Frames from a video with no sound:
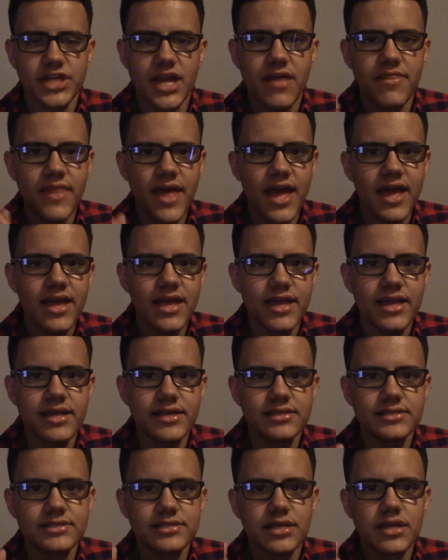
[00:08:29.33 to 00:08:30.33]
and that
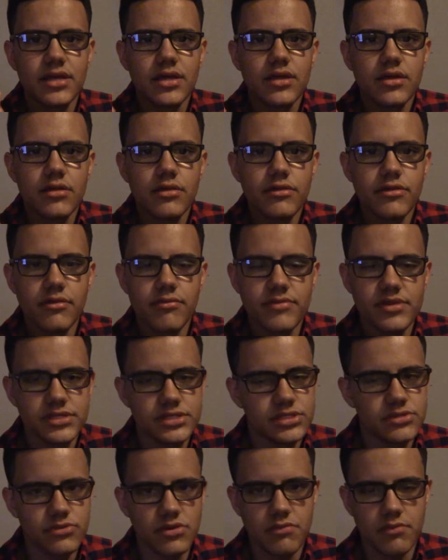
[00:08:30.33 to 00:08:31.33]
is the
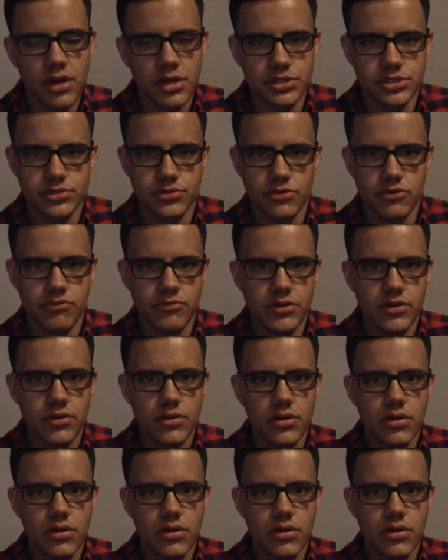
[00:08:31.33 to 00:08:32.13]
Mystery Mushroom.